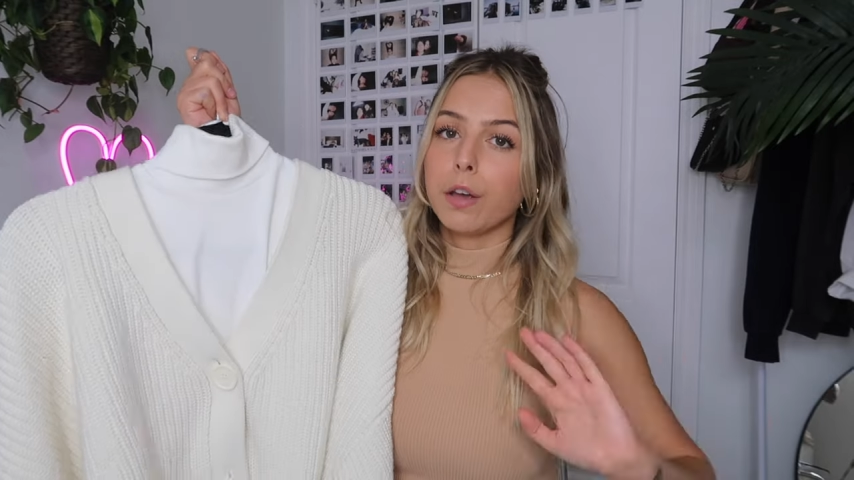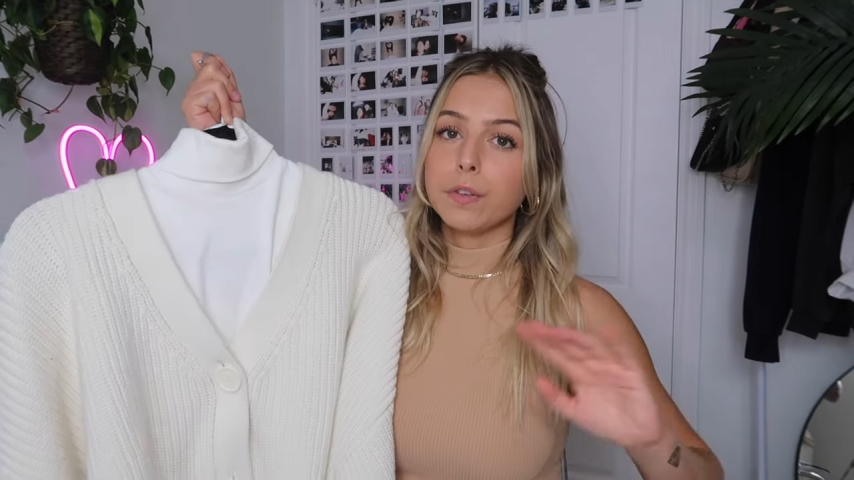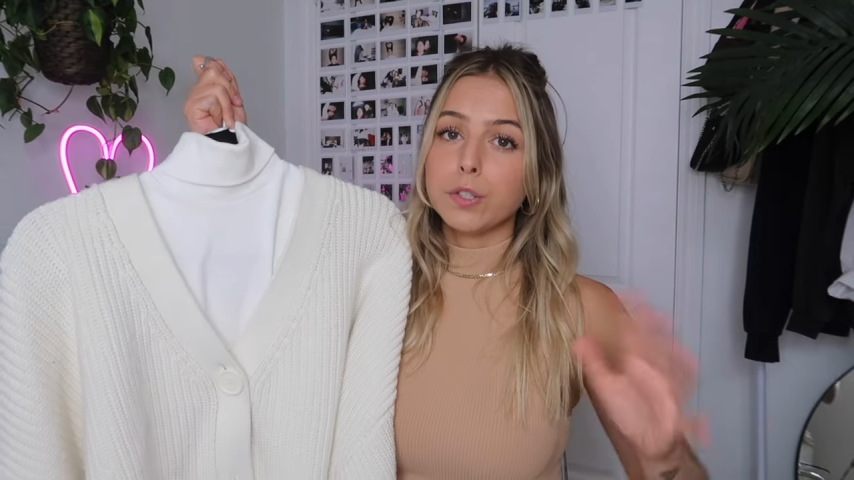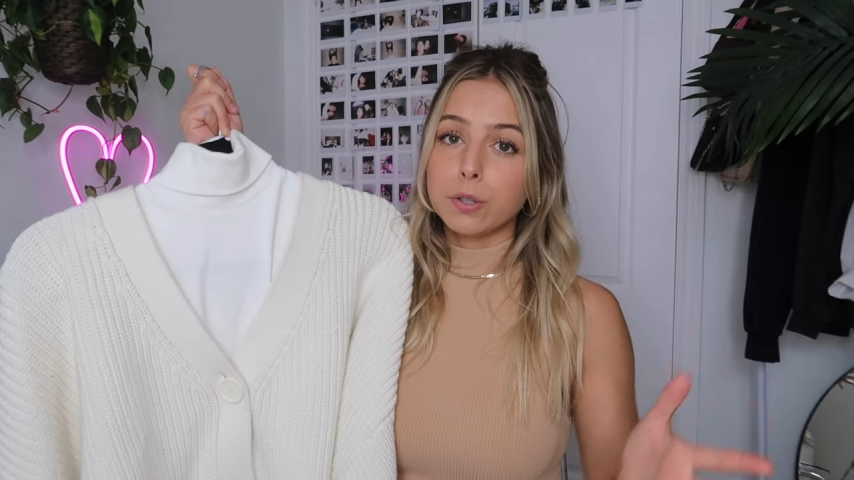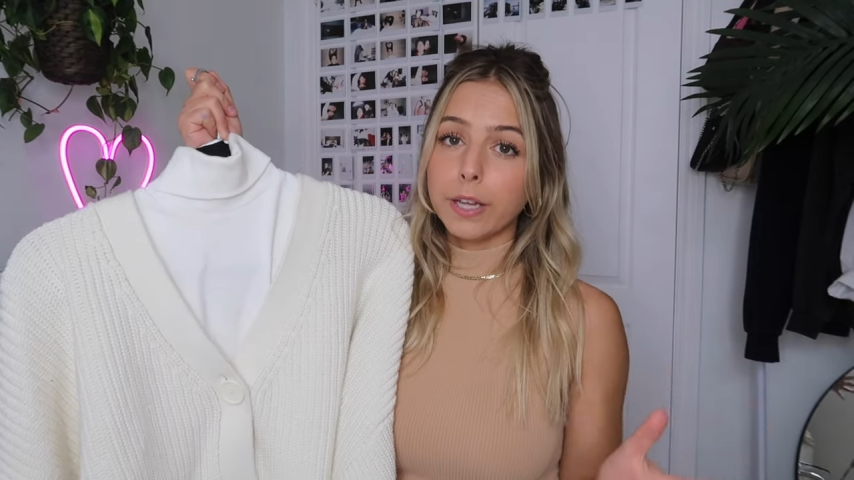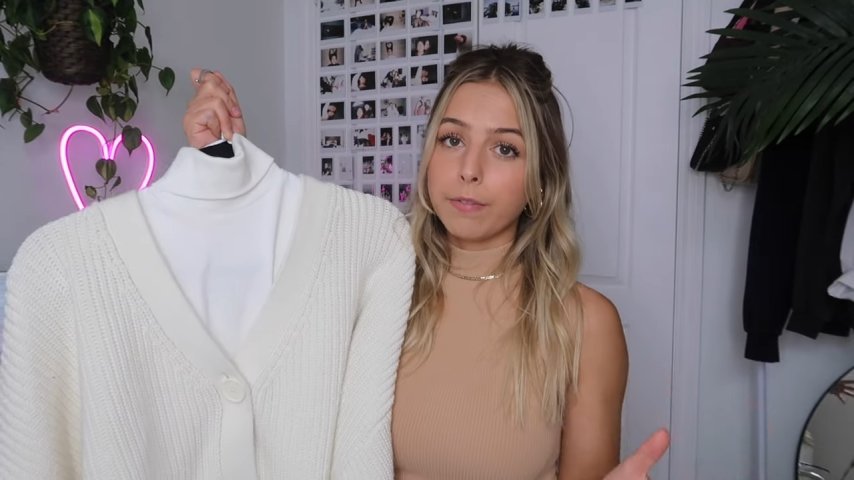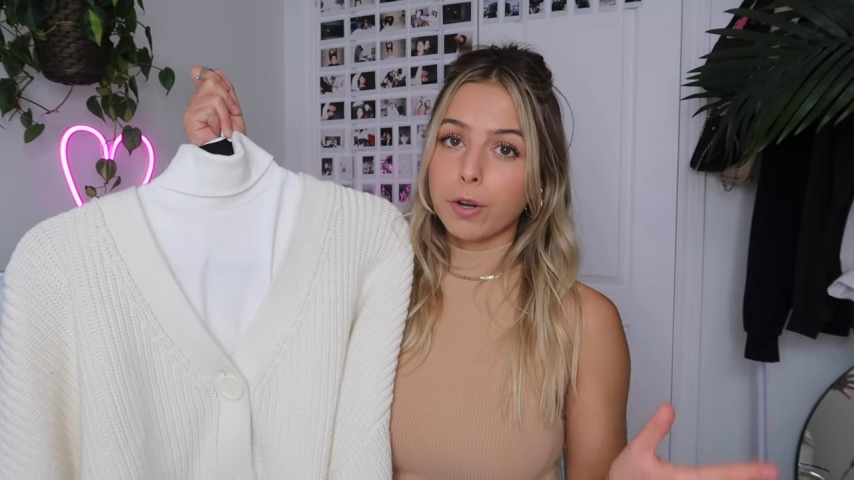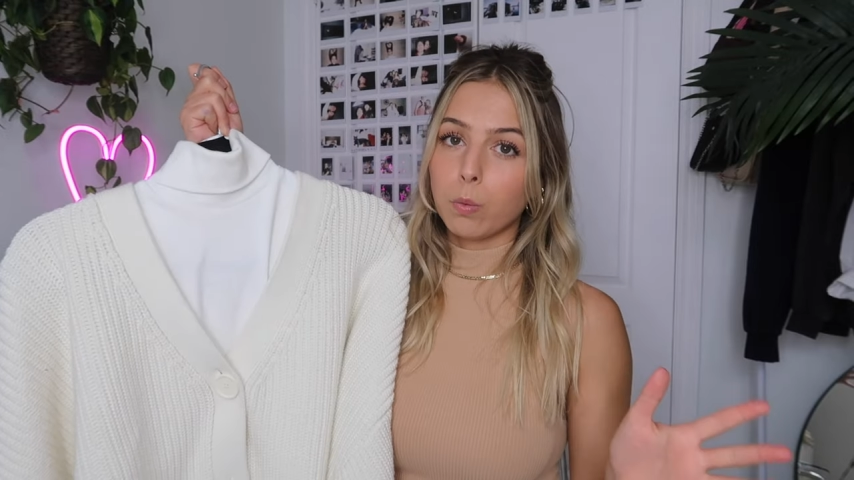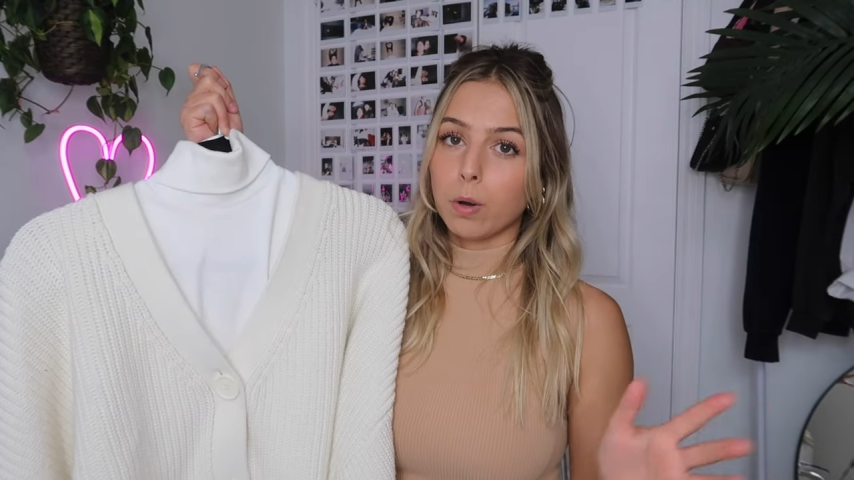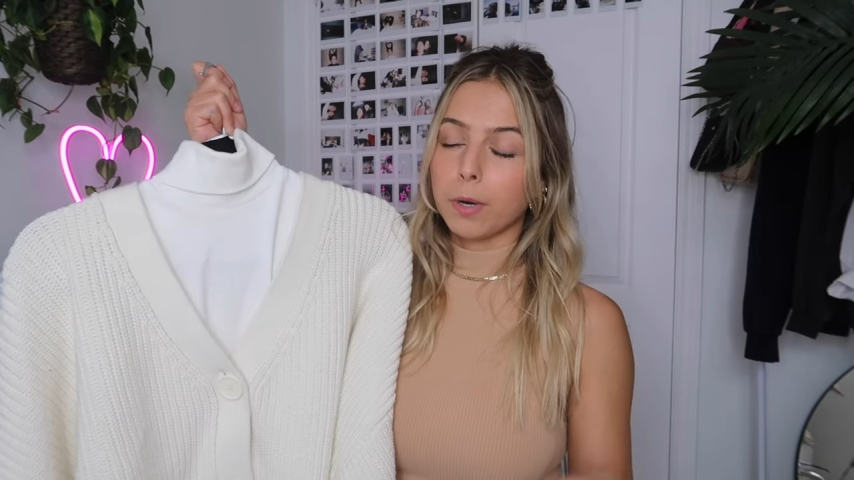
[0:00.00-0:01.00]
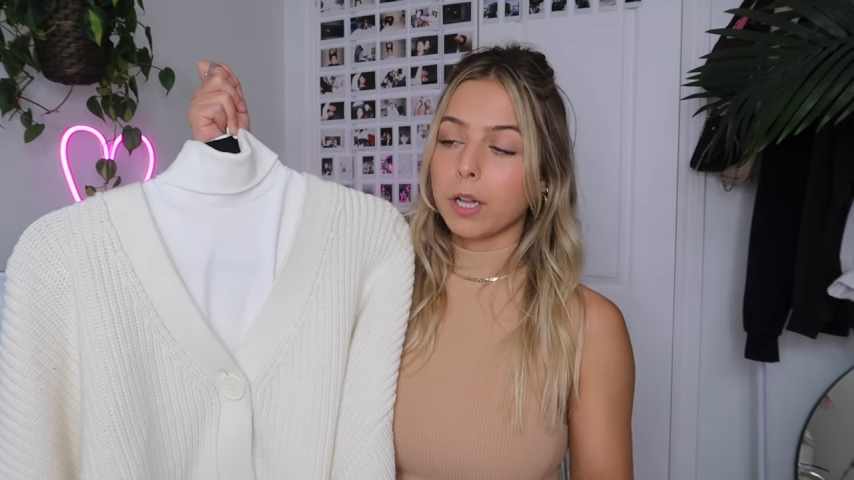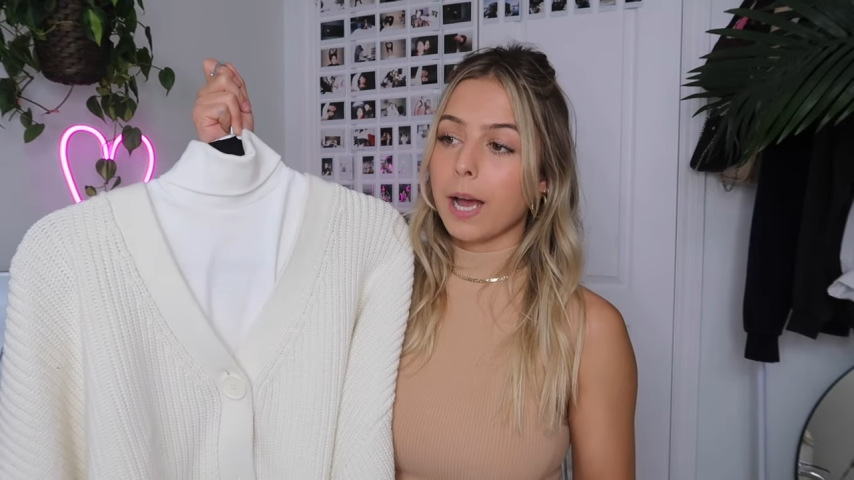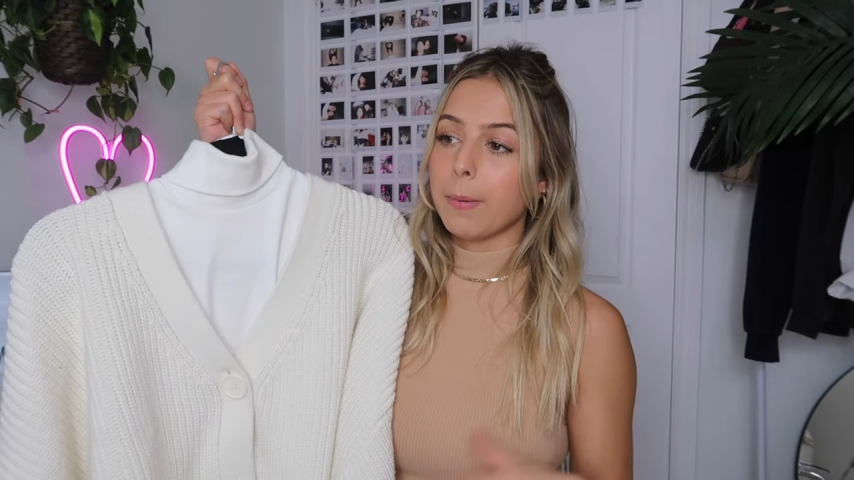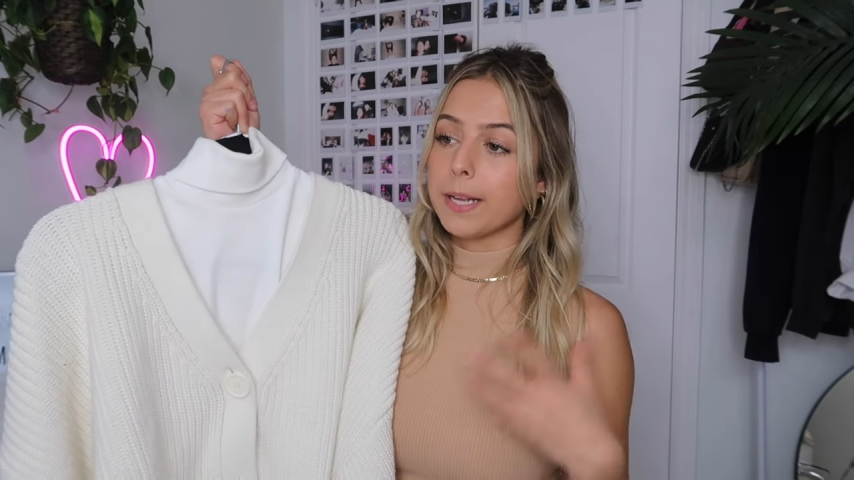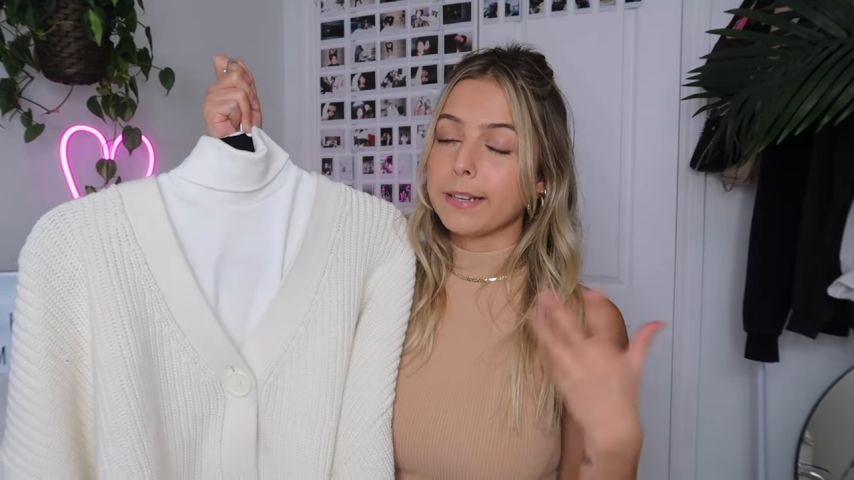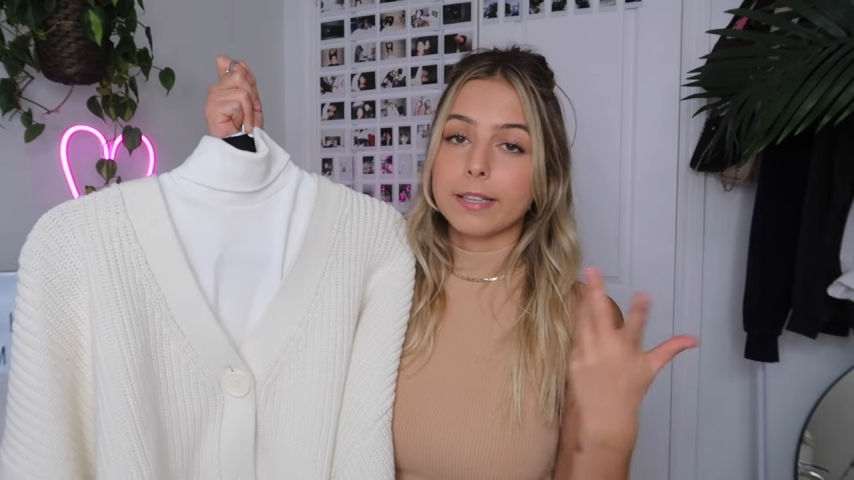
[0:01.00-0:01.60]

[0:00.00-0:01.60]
if you do live in a warmer climate,